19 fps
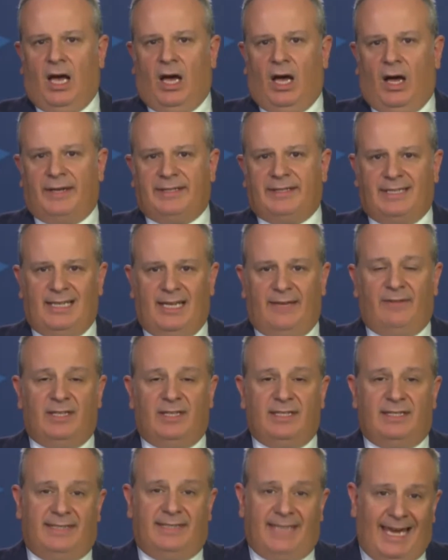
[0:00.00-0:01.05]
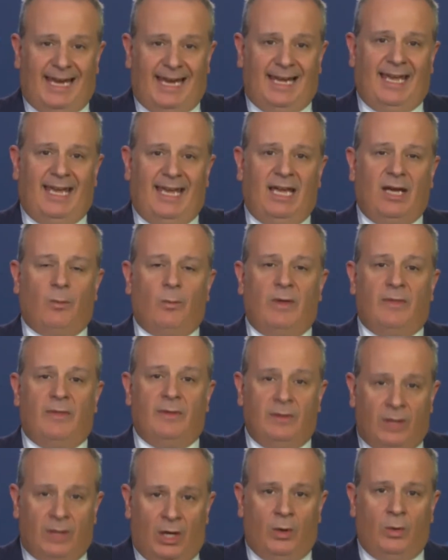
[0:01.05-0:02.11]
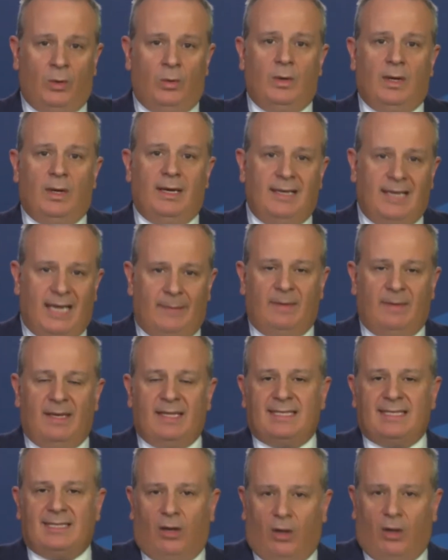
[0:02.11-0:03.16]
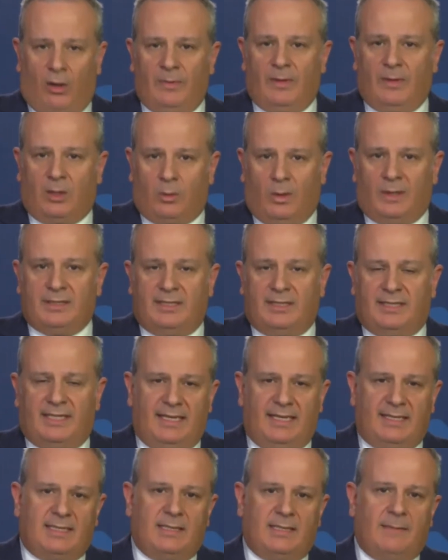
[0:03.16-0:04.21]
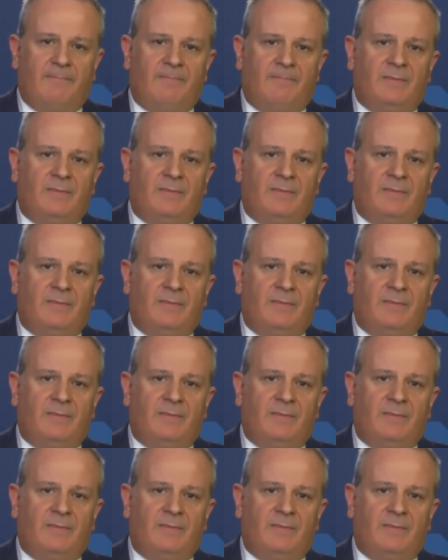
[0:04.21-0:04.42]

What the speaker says: are delivered daily with no limits on the quantities.